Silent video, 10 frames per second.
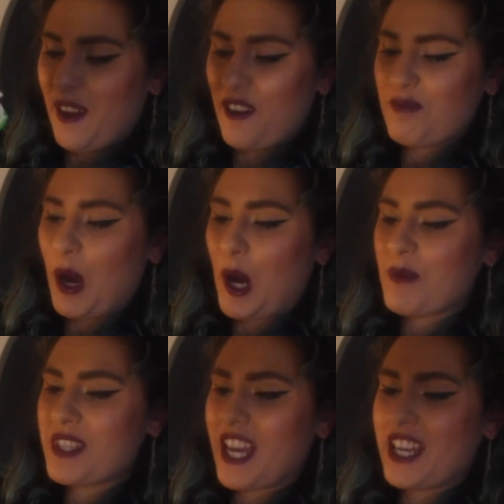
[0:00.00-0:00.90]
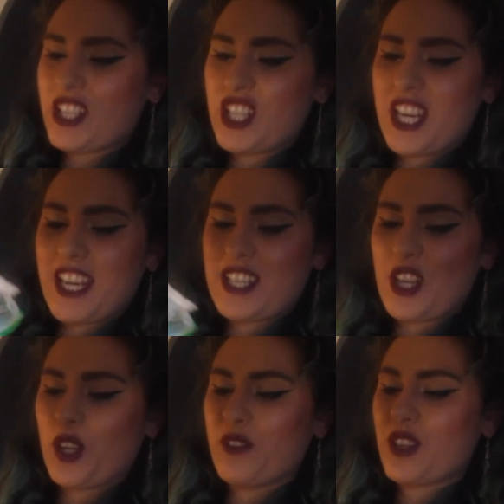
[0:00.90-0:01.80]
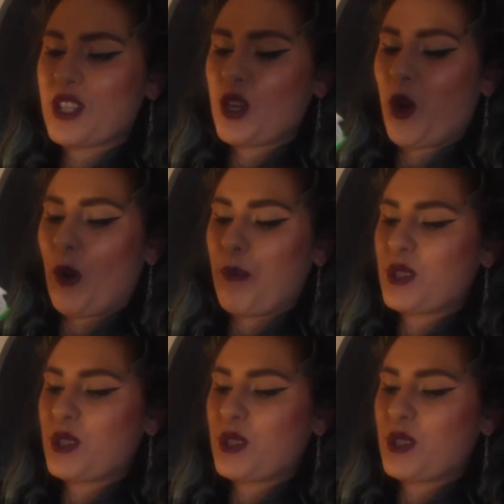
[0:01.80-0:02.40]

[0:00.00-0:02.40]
of Parmesan cheese over the top